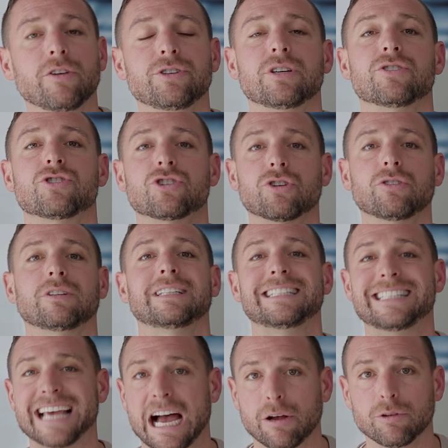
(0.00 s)
You can certainly
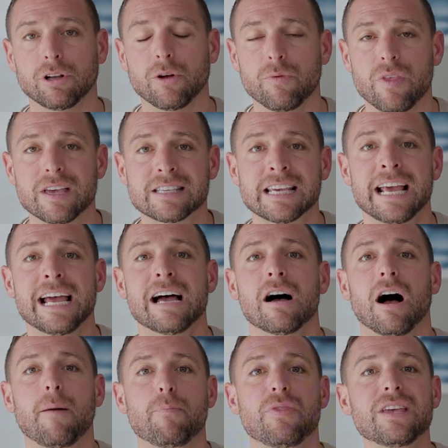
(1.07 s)
download this.
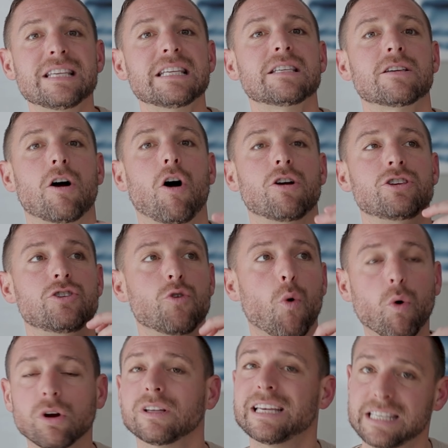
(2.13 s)
This is
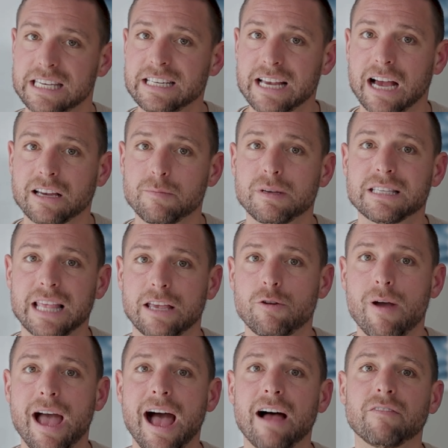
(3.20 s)
your listing documents that you
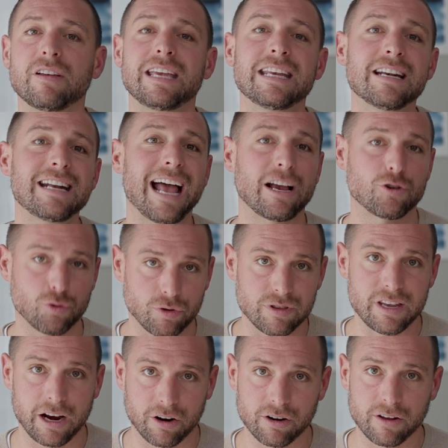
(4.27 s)
have in an actual
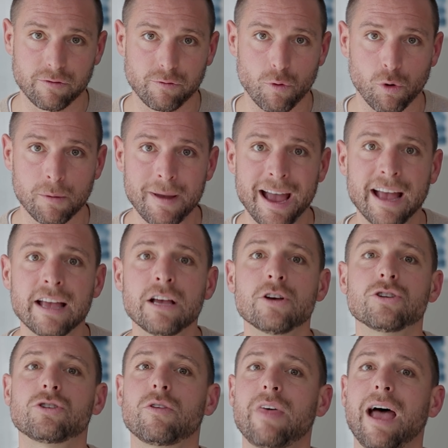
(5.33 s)
narrative format.
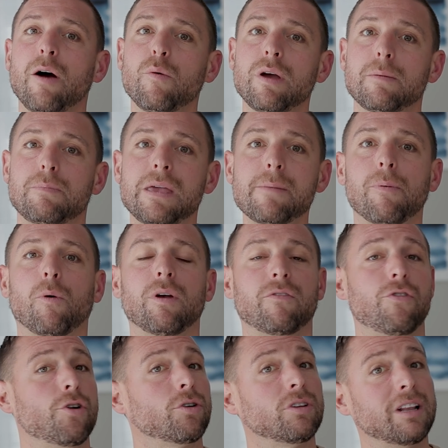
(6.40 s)
So that way people, if
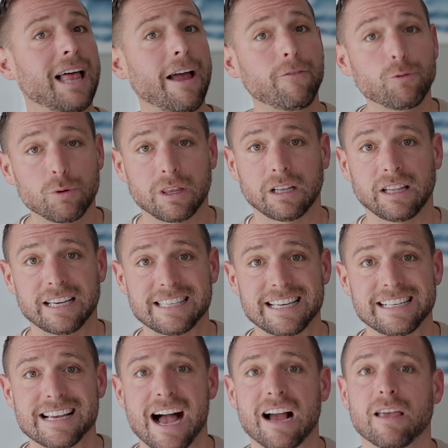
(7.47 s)
they're left with the
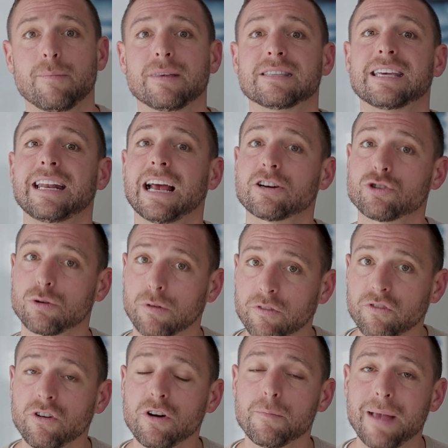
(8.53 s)
listing documents, can actually
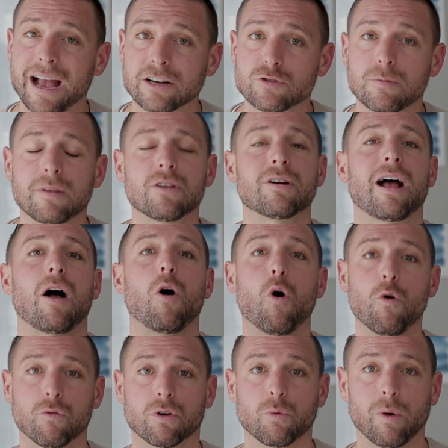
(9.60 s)
refer back to them and they're not
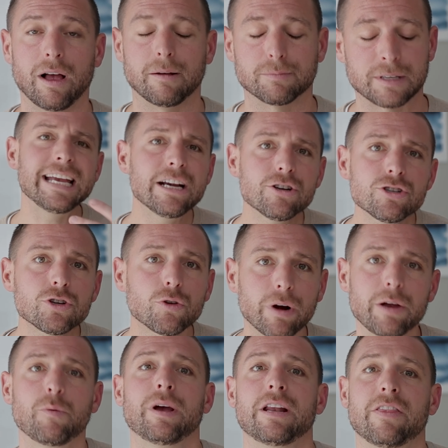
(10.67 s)
overwhelmed. Here's a
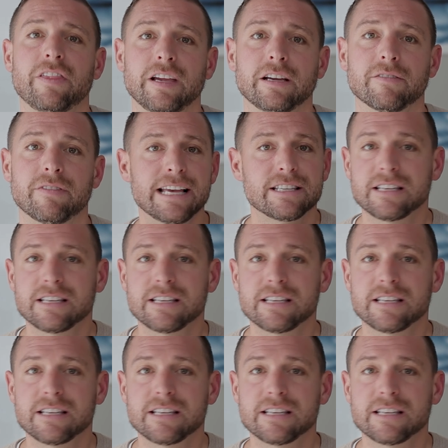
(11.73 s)
great way to think of it.